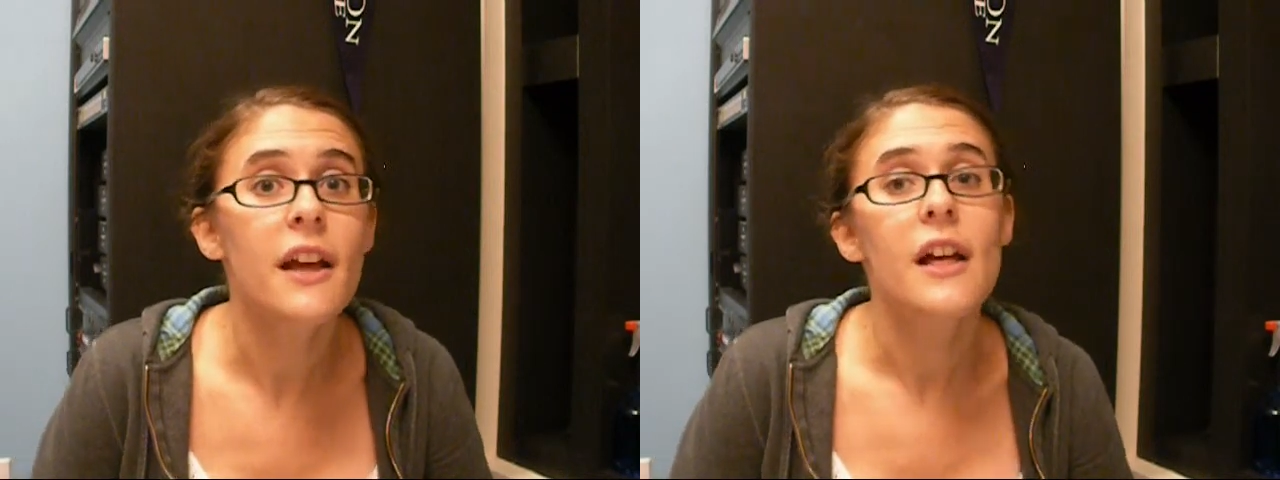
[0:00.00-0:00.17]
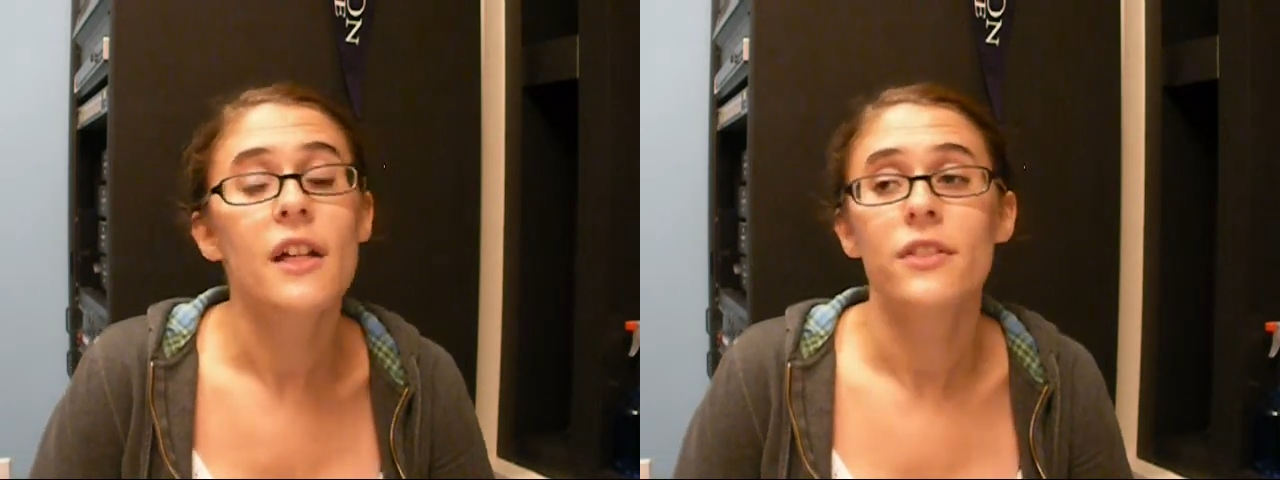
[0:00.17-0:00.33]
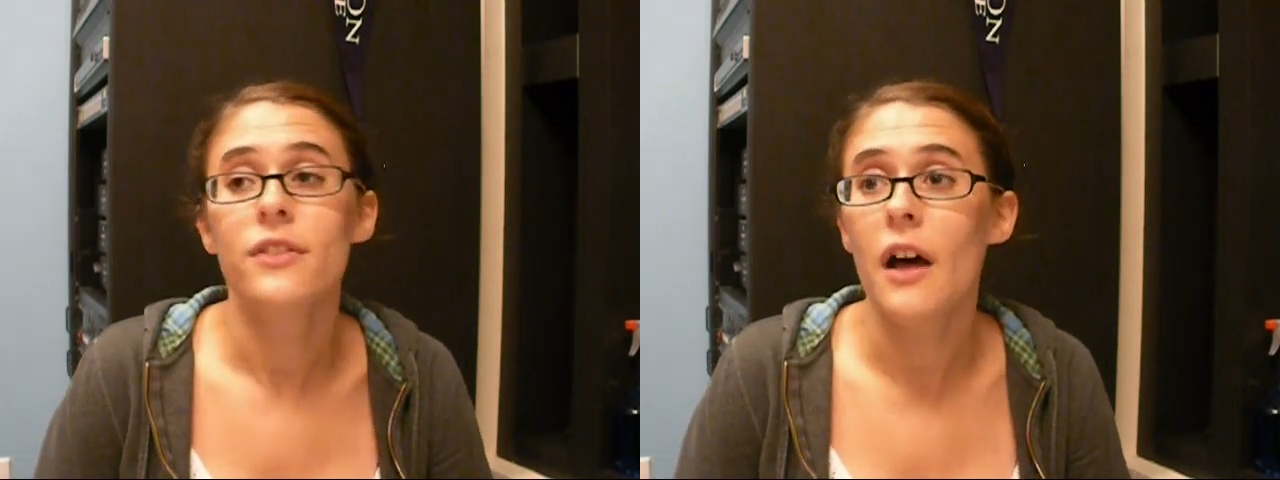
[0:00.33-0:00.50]

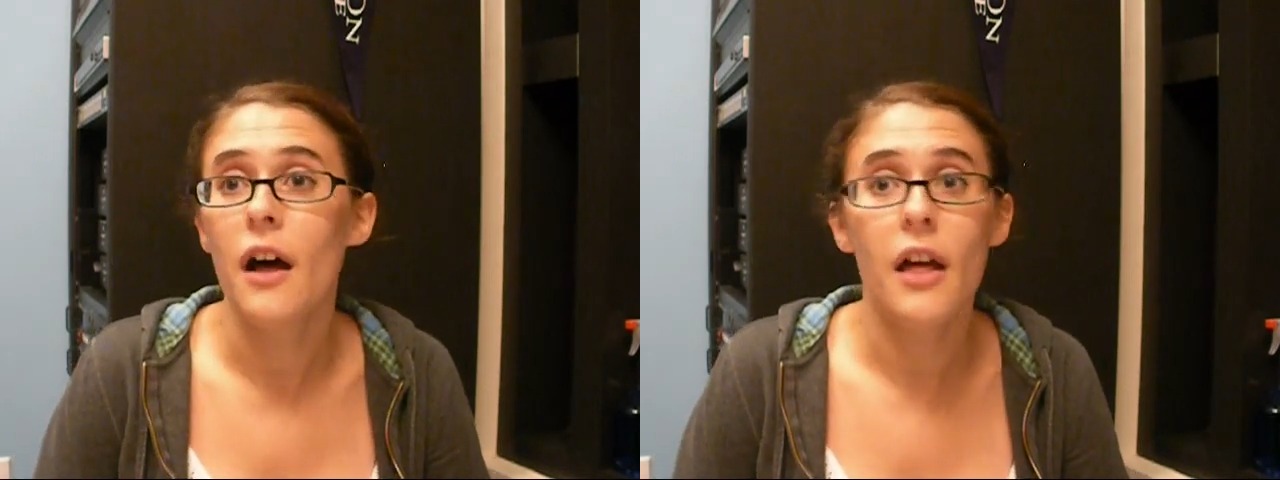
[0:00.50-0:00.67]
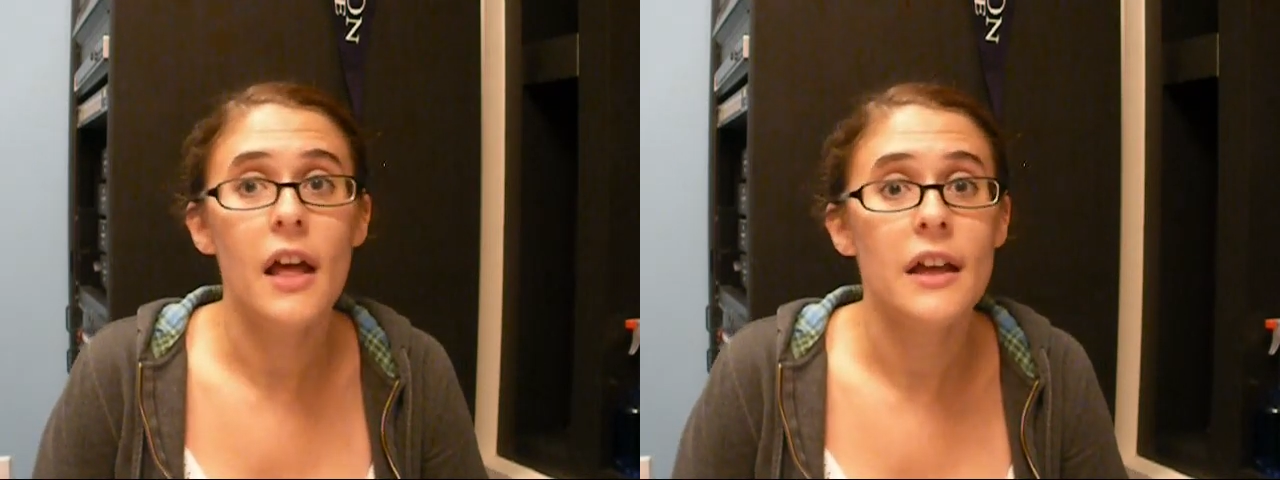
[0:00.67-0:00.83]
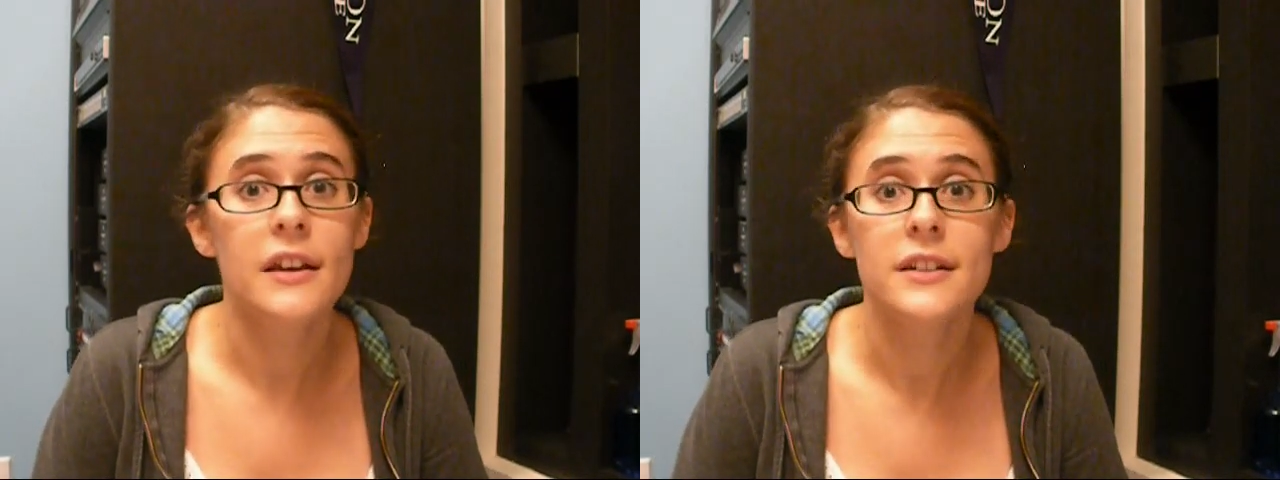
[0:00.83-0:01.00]

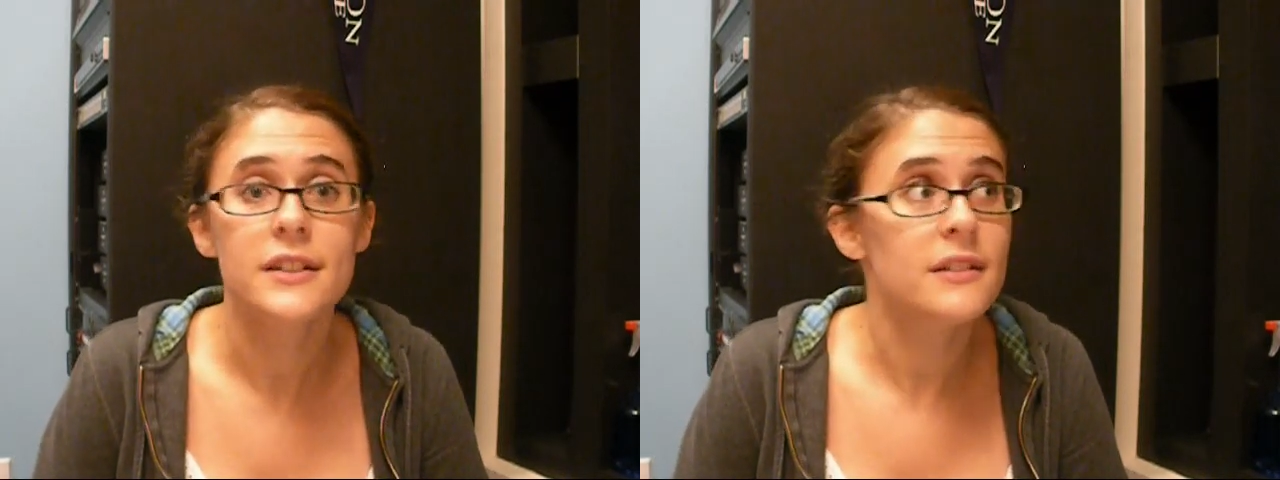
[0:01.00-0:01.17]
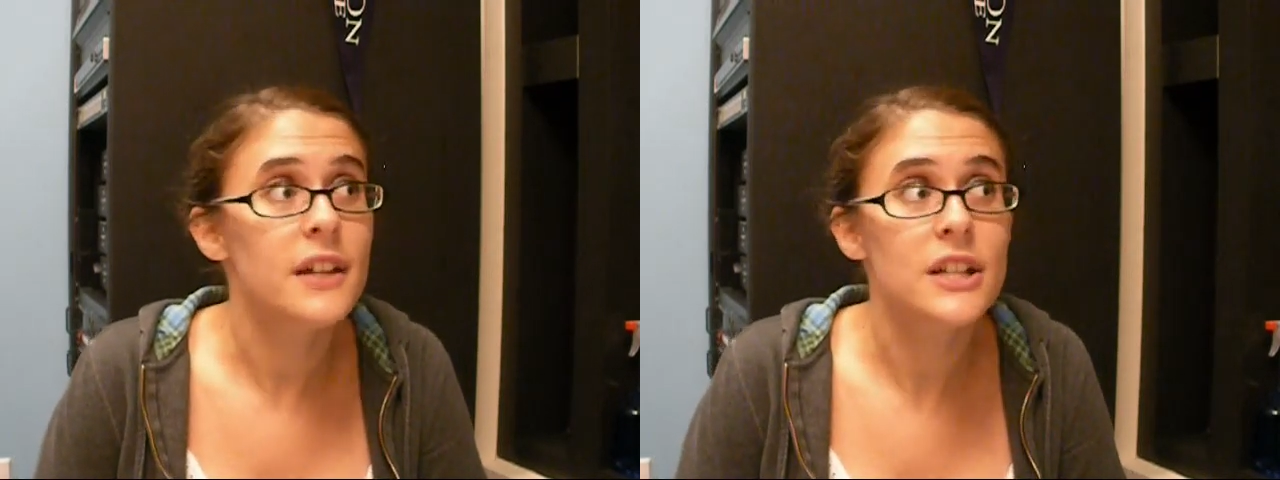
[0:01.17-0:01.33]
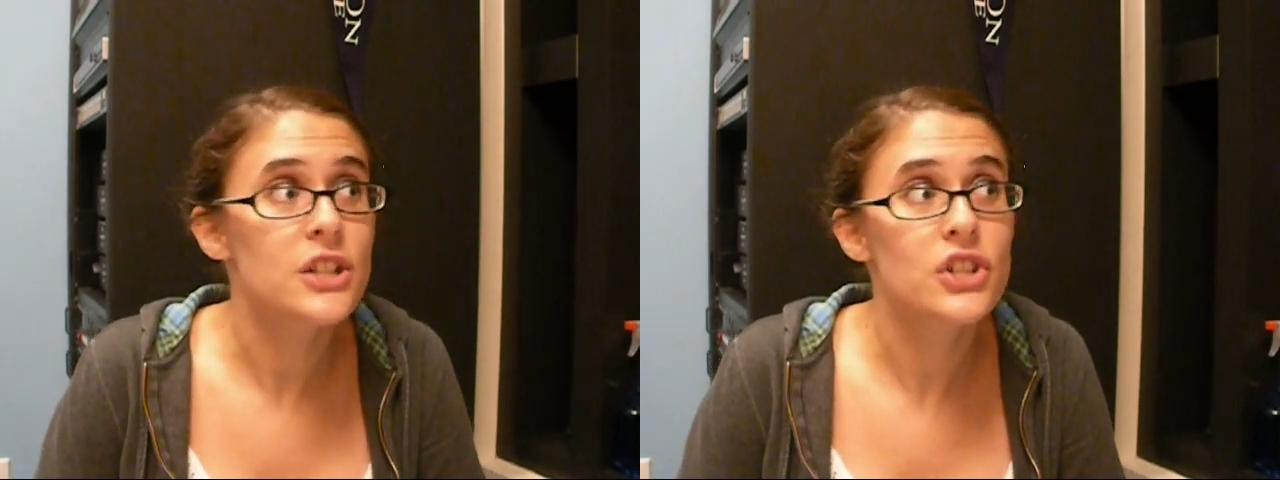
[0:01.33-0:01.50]

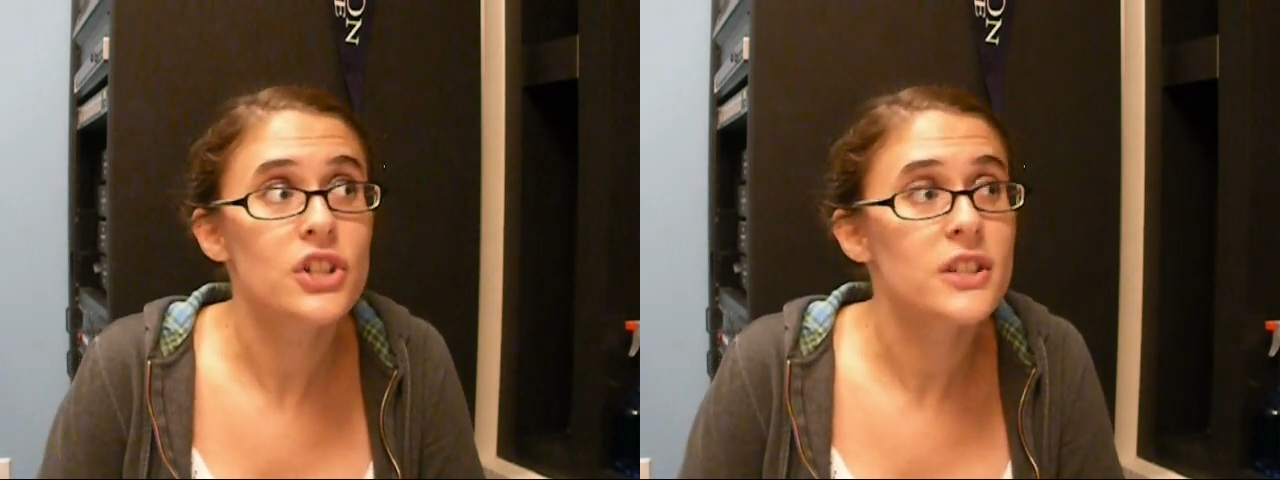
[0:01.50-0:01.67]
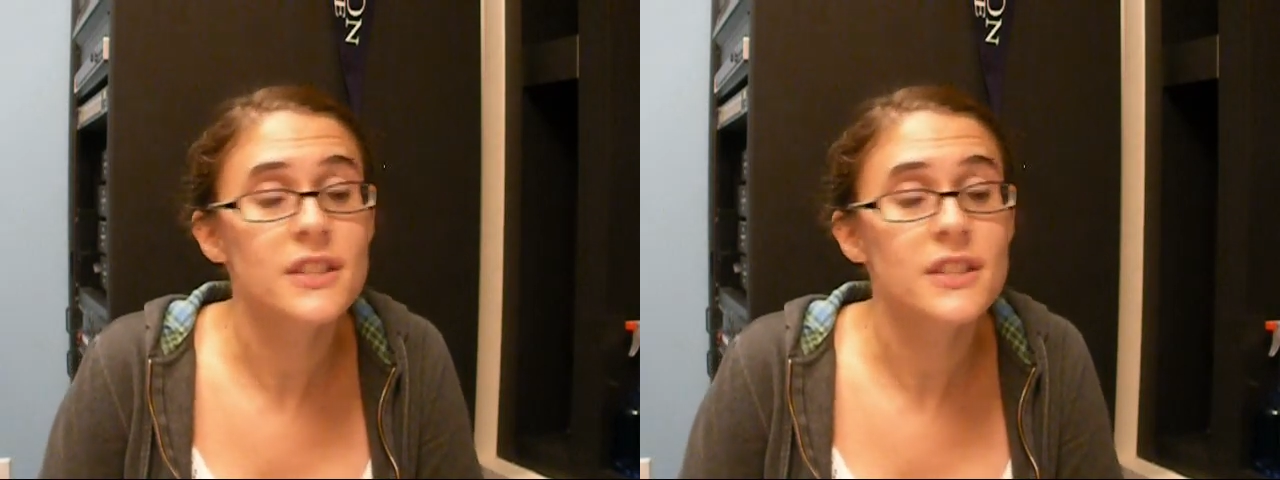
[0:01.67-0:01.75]
and it's